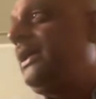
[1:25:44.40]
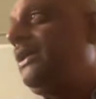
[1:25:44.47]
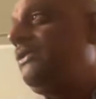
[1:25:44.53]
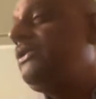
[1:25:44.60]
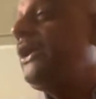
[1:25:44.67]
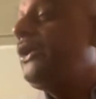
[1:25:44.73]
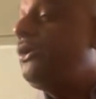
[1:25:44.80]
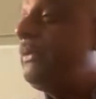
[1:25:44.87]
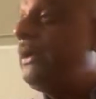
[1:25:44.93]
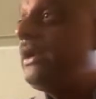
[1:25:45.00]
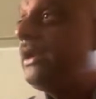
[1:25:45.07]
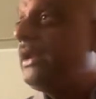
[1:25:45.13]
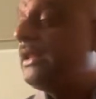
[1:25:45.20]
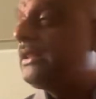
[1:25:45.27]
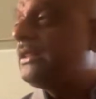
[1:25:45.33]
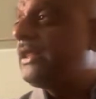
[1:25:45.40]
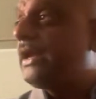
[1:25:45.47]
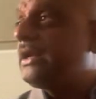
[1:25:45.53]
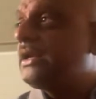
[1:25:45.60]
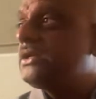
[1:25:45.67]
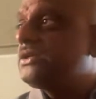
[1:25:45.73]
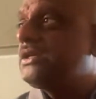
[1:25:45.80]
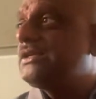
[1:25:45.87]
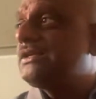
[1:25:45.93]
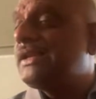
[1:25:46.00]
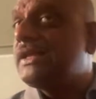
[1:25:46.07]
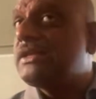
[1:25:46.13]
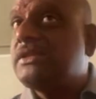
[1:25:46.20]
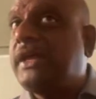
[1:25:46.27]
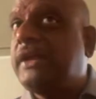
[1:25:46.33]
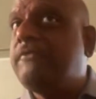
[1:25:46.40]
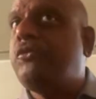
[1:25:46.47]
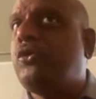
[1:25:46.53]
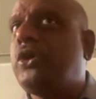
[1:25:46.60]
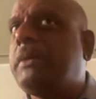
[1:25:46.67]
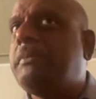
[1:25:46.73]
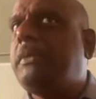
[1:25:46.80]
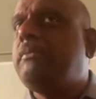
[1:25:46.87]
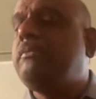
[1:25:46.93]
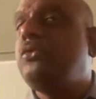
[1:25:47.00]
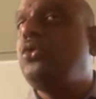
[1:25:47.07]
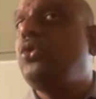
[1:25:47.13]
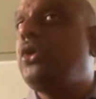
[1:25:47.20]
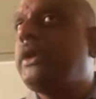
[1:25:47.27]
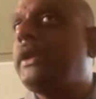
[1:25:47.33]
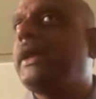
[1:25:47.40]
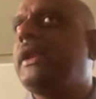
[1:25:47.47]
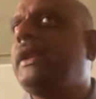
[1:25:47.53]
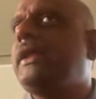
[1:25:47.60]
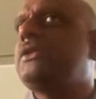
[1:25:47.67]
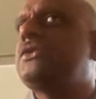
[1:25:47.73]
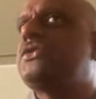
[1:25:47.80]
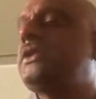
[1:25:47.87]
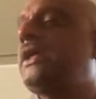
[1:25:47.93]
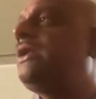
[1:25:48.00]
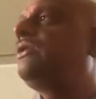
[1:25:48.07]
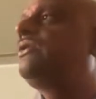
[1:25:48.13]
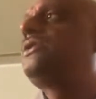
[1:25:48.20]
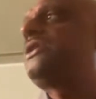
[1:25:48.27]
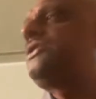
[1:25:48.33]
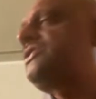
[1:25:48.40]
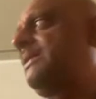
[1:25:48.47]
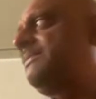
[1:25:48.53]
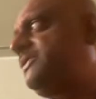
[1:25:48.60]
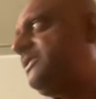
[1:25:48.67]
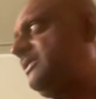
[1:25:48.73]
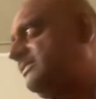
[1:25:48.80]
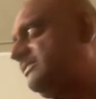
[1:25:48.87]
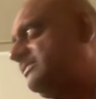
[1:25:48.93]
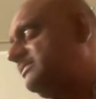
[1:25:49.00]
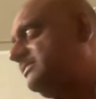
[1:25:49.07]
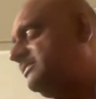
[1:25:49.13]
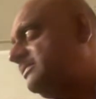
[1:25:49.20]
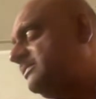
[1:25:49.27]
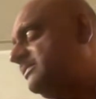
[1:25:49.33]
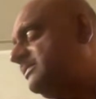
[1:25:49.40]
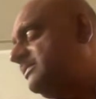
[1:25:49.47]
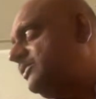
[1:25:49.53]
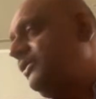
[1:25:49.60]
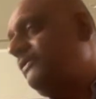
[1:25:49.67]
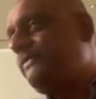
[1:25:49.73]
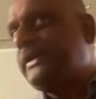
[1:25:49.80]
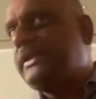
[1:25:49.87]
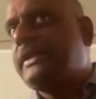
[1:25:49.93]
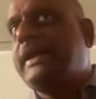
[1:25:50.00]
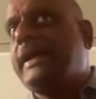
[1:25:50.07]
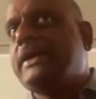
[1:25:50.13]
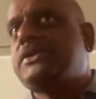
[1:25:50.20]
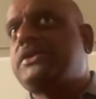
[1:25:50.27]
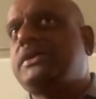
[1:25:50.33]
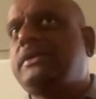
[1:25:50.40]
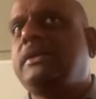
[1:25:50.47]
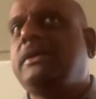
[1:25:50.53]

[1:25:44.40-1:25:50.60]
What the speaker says: If the endometrial thickness is less than 4 mm, no recurrence, then just observe. No further action.